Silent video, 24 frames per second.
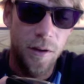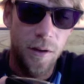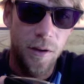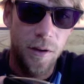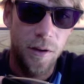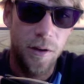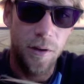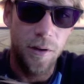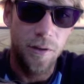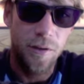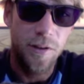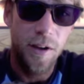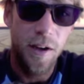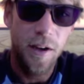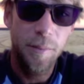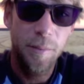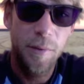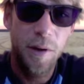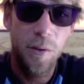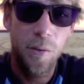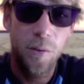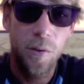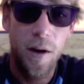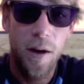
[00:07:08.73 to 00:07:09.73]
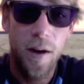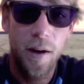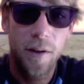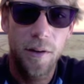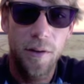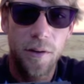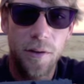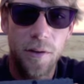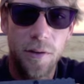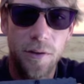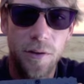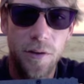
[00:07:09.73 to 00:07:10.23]
It's taken me a
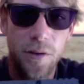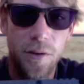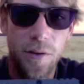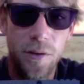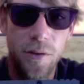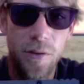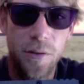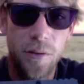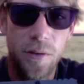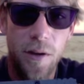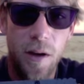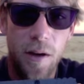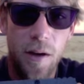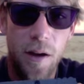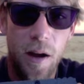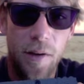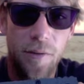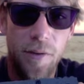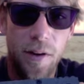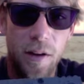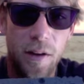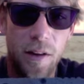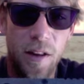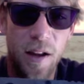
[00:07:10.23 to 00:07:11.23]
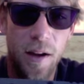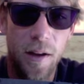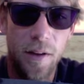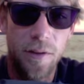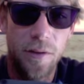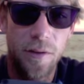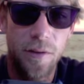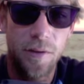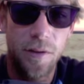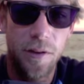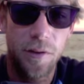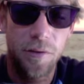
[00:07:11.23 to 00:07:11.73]
while I've had lots
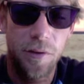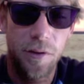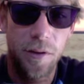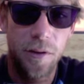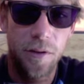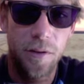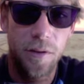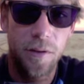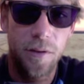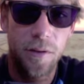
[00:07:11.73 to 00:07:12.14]
of different